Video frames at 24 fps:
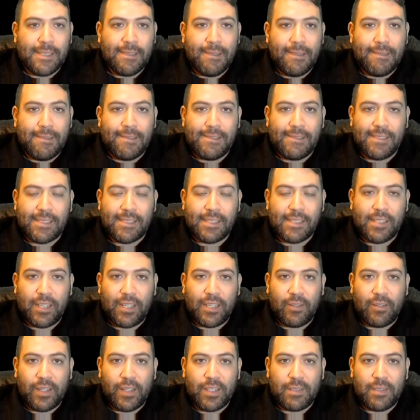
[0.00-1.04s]
Actually, I
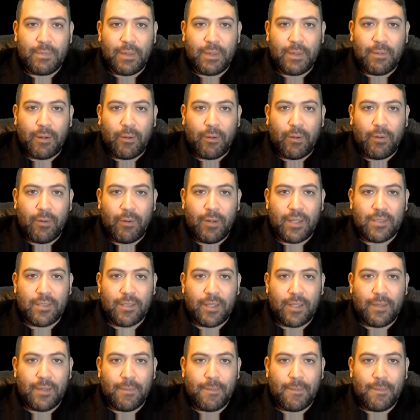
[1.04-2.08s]
don't need speedbar rewinds
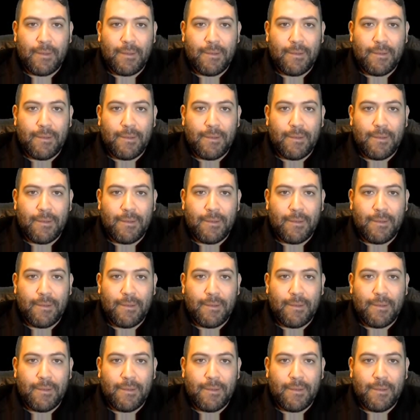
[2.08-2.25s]
on him.